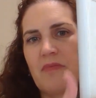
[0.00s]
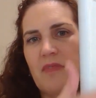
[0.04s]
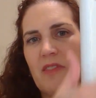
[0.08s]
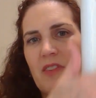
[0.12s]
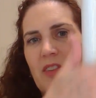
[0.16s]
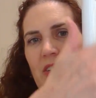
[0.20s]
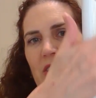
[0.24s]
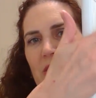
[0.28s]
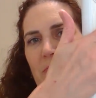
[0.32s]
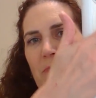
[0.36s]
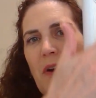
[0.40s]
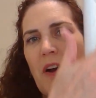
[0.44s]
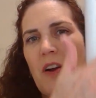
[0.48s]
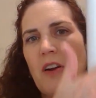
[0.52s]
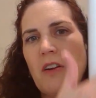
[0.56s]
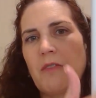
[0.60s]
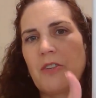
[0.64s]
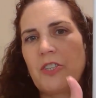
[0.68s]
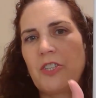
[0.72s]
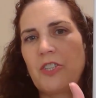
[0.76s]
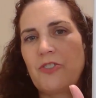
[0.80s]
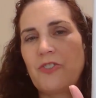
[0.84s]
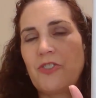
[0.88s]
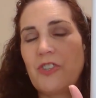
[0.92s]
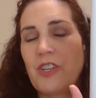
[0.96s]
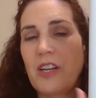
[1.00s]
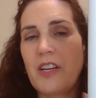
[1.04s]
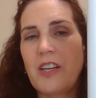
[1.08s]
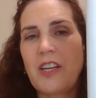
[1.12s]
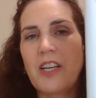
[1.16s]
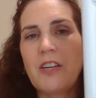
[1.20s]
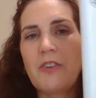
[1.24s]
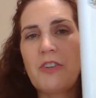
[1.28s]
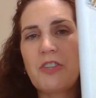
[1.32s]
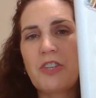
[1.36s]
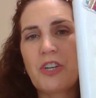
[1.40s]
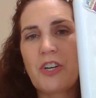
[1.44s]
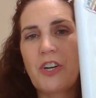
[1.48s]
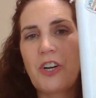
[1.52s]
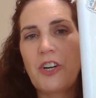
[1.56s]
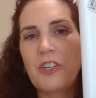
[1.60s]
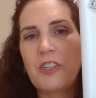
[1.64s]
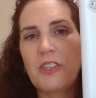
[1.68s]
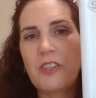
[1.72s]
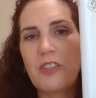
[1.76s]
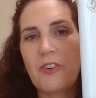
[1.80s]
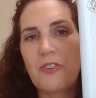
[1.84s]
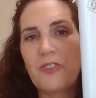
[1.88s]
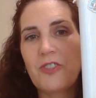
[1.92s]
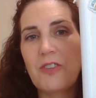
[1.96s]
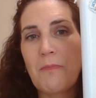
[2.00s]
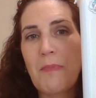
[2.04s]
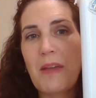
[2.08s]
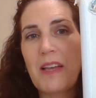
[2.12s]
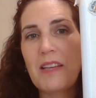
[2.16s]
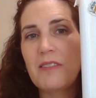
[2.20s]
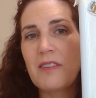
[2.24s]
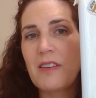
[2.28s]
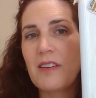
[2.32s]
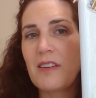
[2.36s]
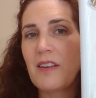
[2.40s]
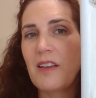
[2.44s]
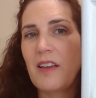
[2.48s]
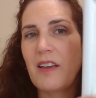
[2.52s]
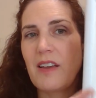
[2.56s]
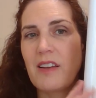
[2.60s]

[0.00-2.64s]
this part, which is done here at the curtain, looks amazing,